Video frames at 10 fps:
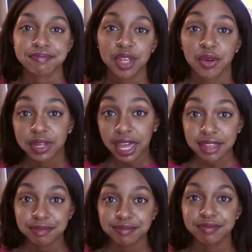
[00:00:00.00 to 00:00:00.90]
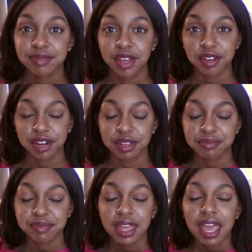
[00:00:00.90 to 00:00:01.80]
Okay, all right.
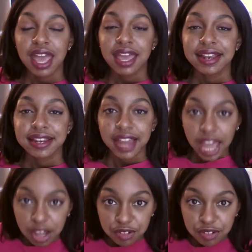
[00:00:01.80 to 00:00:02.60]
Now